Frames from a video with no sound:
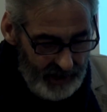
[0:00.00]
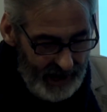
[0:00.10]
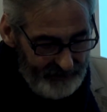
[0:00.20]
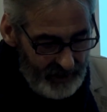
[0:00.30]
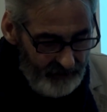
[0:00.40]

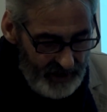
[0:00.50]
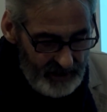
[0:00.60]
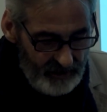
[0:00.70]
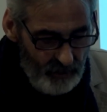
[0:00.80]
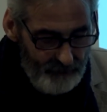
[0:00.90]
After the events
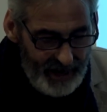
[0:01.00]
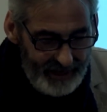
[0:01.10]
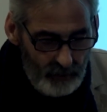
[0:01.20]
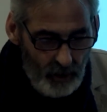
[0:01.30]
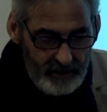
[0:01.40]
of the
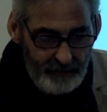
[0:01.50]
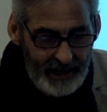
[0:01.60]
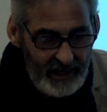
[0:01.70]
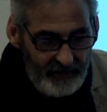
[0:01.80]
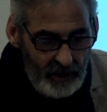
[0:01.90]
rebellion, whilst
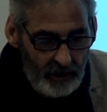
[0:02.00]
many of the